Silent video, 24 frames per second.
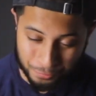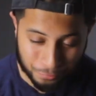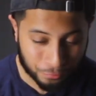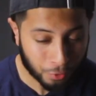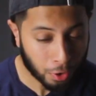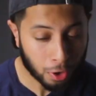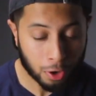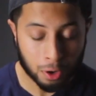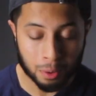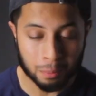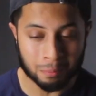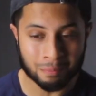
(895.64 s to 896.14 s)

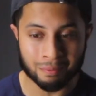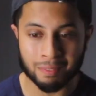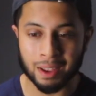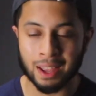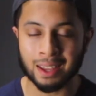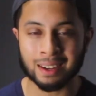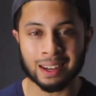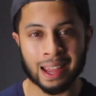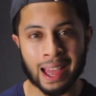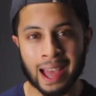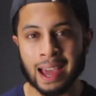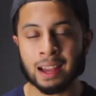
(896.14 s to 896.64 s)
firm
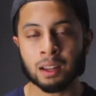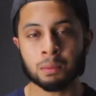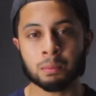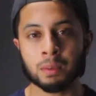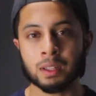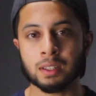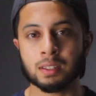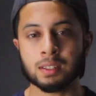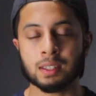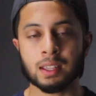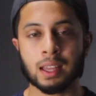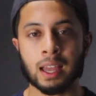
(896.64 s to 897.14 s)
and
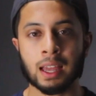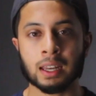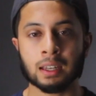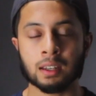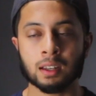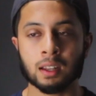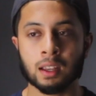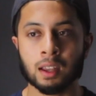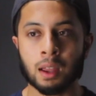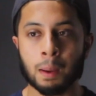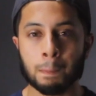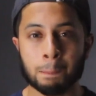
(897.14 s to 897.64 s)
adamant
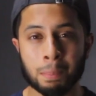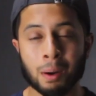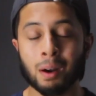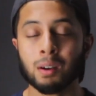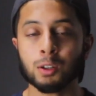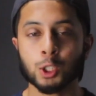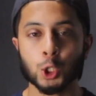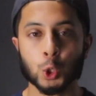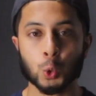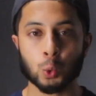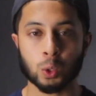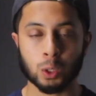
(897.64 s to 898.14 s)
and
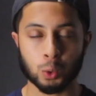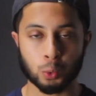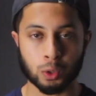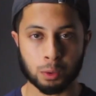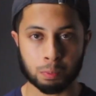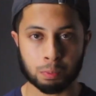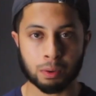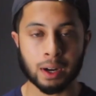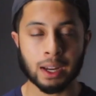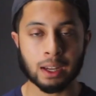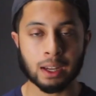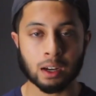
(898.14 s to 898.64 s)
punctual
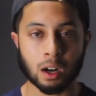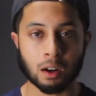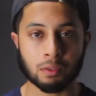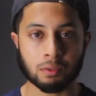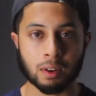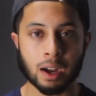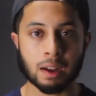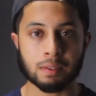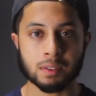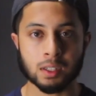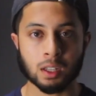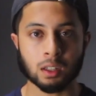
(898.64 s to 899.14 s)
with praying our
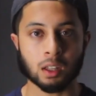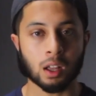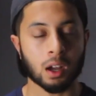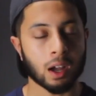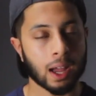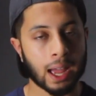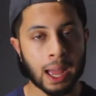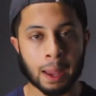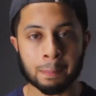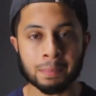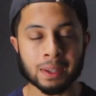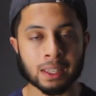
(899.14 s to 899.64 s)
5 salah.
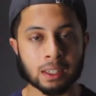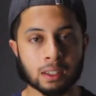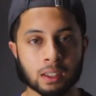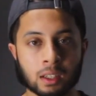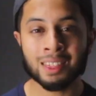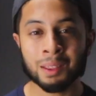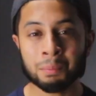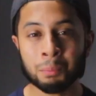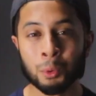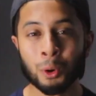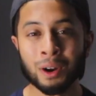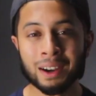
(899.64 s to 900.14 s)
Ameen.
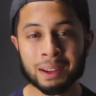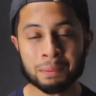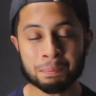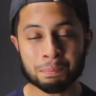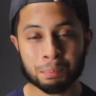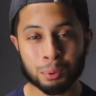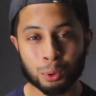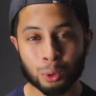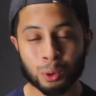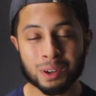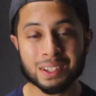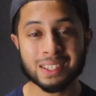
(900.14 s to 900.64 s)
The more
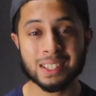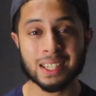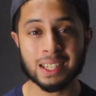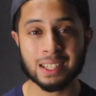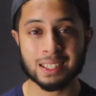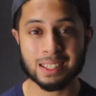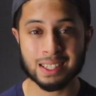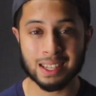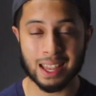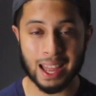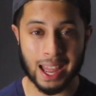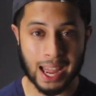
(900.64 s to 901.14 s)

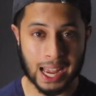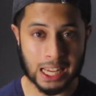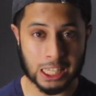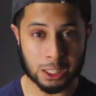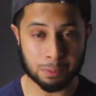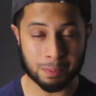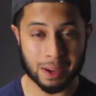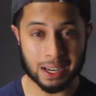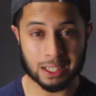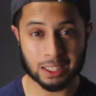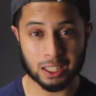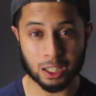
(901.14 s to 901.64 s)
important
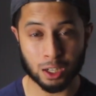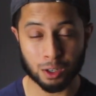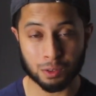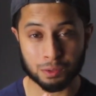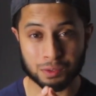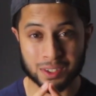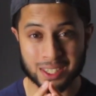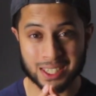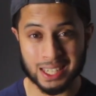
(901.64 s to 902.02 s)
aspect of